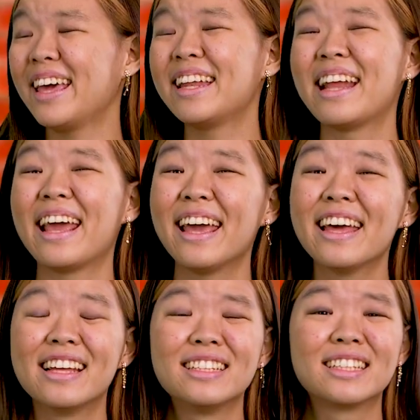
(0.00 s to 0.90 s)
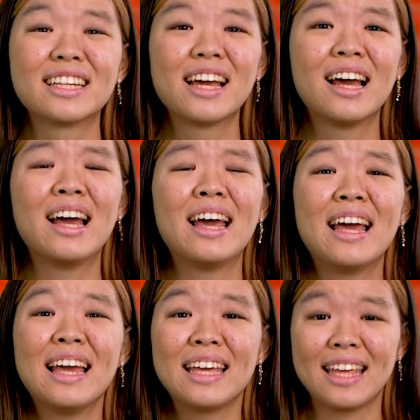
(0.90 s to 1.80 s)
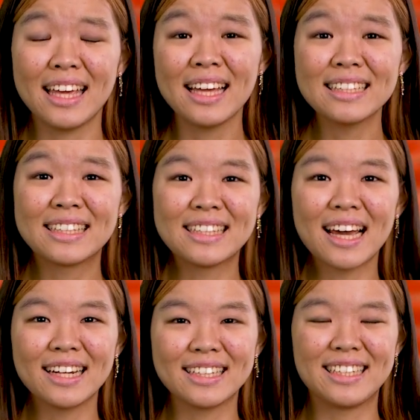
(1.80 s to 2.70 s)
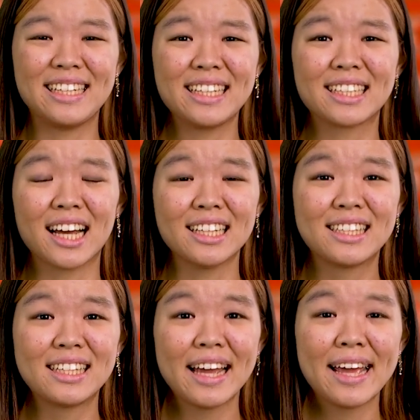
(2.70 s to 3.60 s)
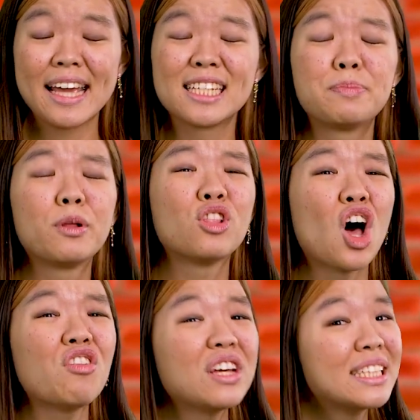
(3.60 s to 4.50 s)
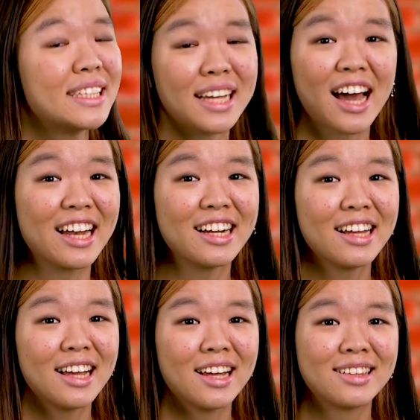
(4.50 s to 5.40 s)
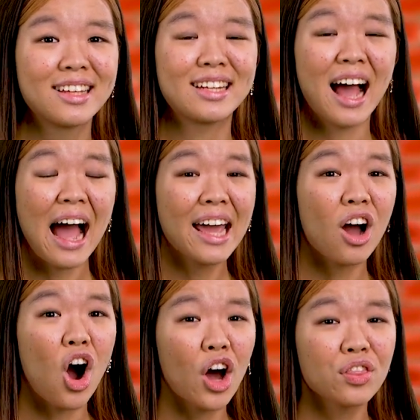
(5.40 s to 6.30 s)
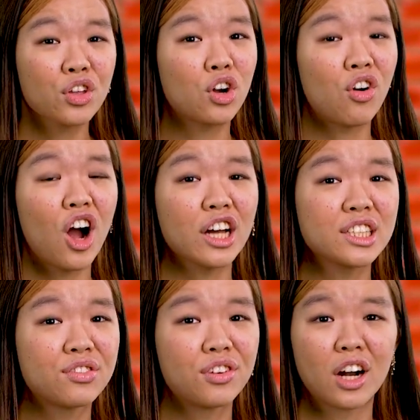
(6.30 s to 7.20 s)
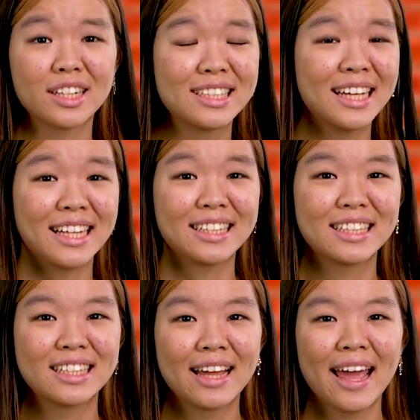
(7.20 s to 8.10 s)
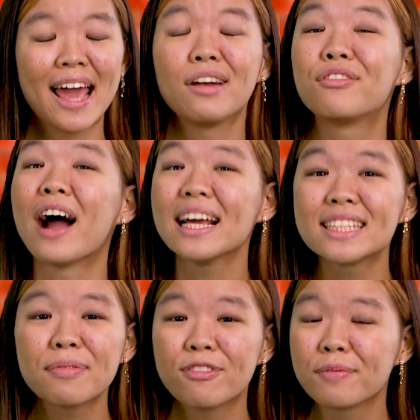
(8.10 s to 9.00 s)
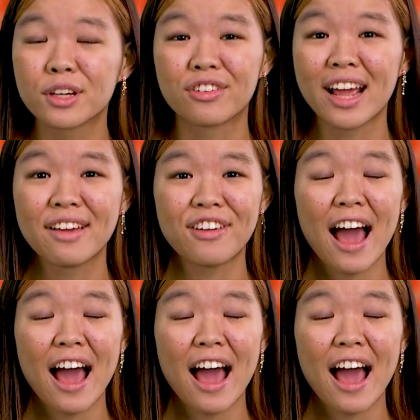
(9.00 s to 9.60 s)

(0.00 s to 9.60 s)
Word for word: It is! He sent Jesus, His beloved Son, to die on the cross for our sins and rise up from the grave